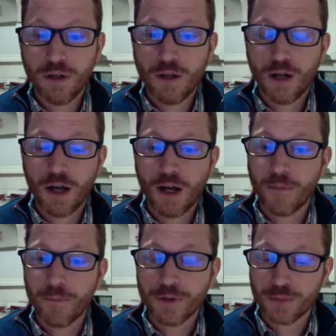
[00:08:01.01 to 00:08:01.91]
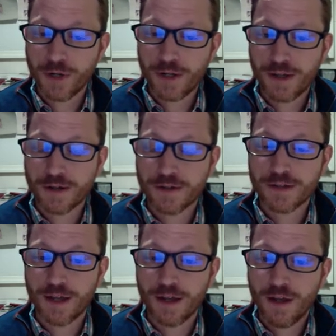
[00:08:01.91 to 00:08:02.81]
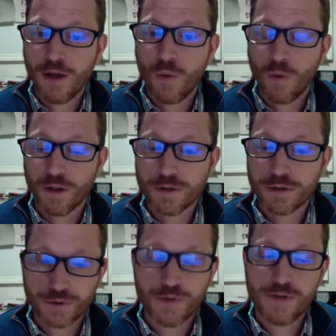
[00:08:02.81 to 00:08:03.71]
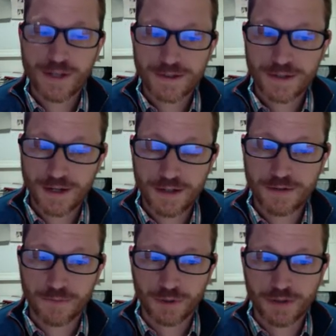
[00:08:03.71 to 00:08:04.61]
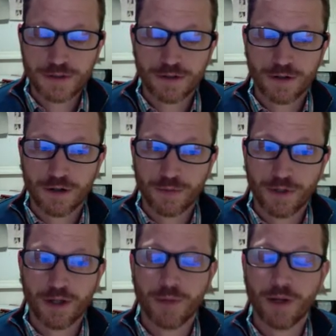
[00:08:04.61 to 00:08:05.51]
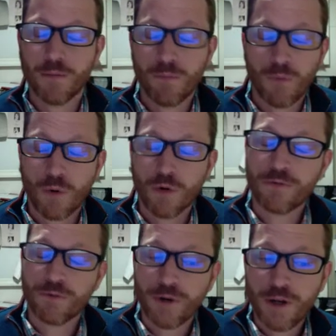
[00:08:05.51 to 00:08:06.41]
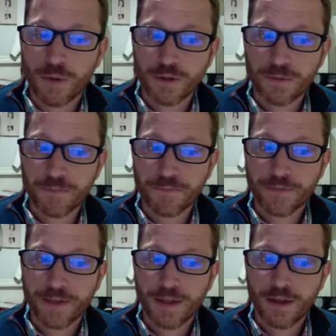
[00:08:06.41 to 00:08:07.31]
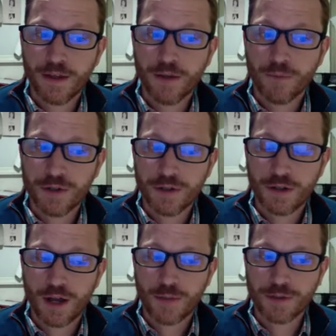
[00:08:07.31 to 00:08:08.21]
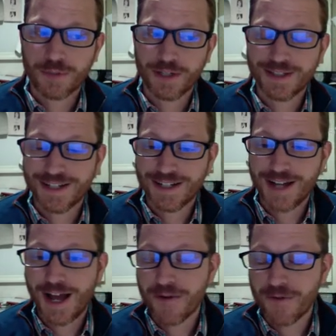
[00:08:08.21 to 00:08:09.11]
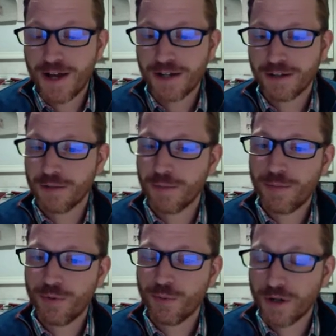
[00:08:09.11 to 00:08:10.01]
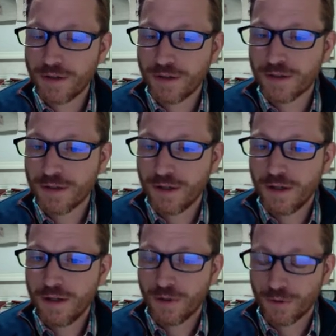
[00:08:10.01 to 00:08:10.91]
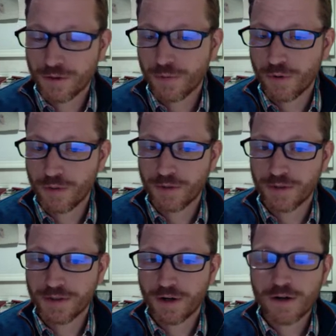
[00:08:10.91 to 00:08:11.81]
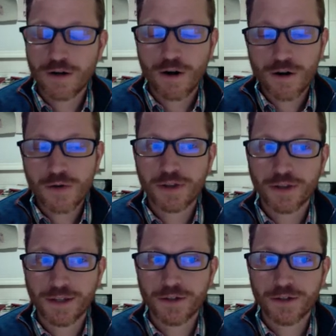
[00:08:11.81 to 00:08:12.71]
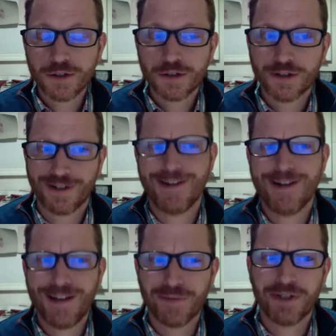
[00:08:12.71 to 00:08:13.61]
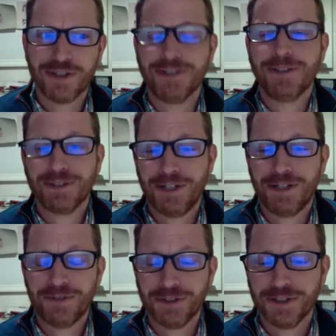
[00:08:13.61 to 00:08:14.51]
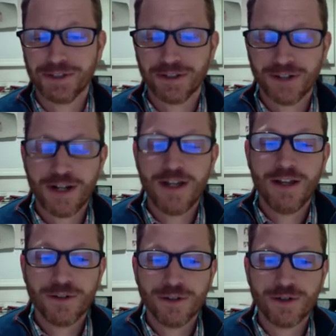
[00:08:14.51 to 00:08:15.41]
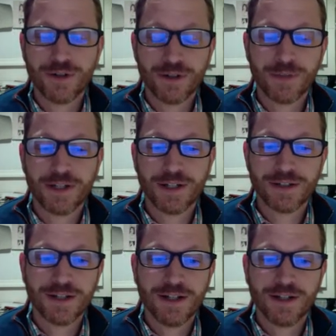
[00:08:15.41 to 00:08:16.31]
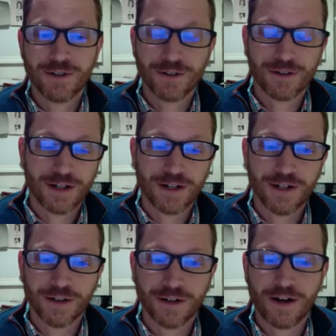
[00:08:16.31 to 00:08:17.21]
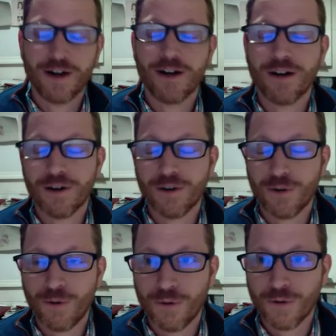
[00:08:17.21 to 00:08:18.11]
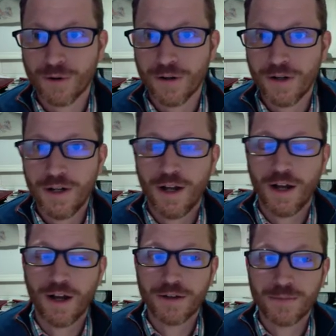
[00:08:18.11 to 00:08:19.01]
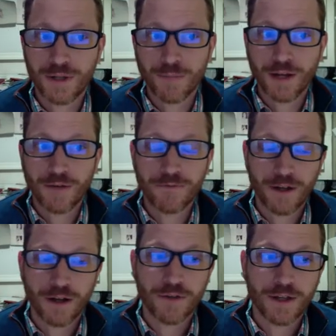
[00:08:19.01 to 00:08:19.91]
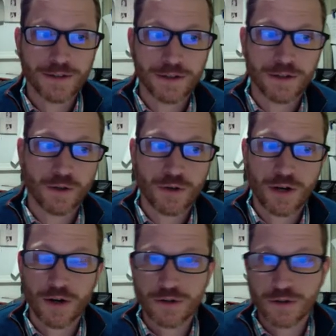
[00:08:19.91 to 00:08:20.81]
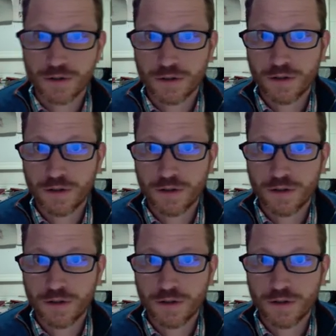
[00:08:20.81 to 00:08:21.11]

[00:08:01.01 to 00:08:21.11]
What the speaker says: So the breakdown is that while it's true that sightings of mullets are becoming more frequent, most of the time it's being done ironically. The people wearing these or supporting mullets aren't arguing that they look good. They're like, yeah, I have a mullet, it looks awful, doesn't it, right? They're doing it because, they're not cutting their hair, or it's being made fun of as a, character